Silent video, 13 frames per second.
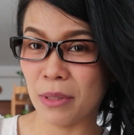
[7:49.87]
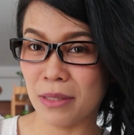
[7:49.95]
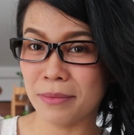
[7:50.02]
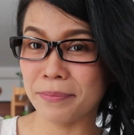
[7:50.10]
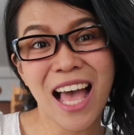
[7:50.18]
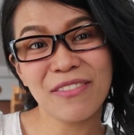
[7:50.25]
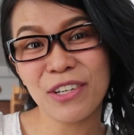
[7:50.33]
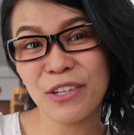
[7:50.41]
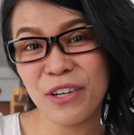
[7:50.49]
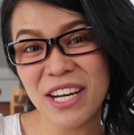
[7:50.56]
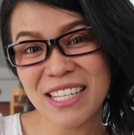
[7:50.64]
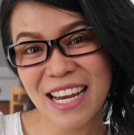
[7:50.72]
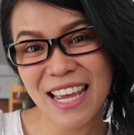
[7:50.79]
But have a
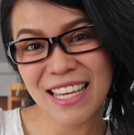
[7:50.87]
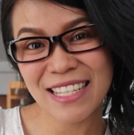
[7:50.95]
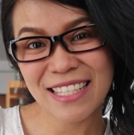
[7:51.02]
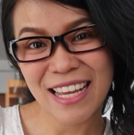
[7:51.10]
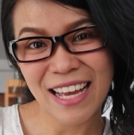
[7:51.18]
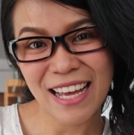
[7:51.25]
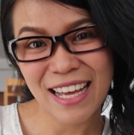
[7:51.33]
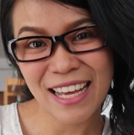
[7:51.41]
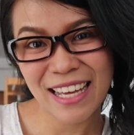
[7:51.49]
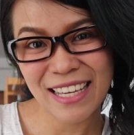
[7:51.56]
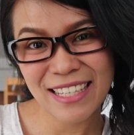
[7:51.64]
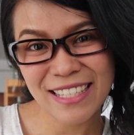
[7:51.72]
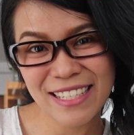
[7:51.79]
great day,
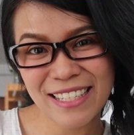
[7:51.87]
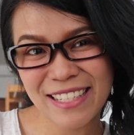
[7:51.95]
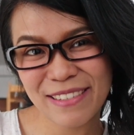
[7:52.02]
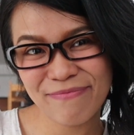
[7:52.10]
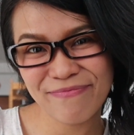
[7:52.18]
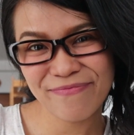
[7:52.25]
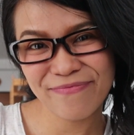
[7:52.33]
guys.